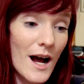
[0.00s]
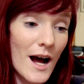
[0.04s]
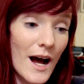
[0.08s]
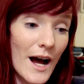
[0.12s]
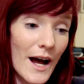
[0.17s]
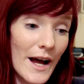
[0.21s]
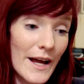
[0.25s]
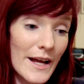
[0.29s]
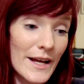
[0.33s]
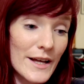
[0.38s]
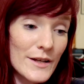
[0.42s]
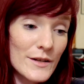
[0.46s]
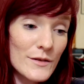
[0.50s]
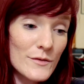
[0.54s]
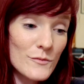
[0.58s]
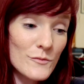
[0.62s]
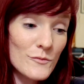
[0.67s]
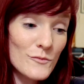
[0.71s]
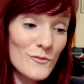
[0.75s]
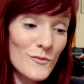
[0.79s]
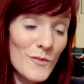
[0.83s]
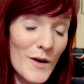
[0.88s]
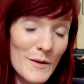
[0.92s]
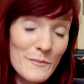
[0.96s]
I
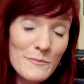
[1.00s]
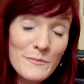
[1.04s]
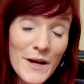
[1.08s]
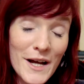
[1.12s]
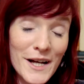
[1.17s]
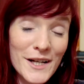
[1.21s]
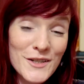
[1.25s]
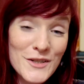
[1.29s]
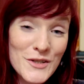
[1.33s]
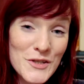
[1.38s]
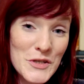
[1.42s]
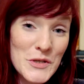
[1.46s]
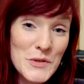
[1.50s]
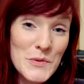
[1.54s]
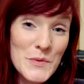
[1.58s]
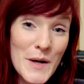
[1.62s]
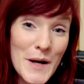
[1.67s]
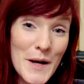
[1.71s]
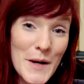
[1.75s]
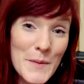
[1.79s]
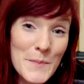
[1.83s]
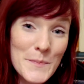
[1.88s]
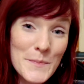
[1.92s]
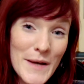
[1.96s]
went back to
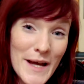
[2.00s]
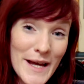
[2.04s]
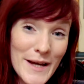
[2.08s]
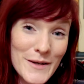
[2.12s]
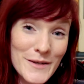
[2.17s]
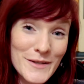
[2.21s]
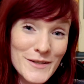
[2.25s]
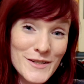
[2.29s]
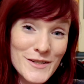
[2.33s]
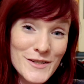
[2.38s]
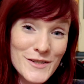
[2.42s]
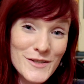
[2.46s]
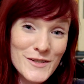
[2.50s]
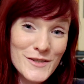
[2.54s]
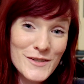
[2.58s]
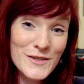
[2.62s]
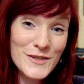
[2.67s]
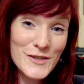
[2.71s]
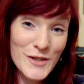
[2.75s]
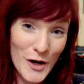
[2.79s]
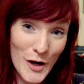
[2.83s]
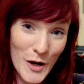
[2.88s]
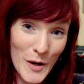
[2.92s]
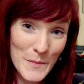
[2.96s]
a pet
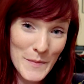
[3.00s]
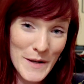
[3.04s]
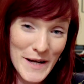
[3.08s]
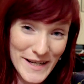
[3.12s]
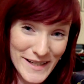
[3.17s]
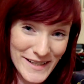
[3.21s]
job.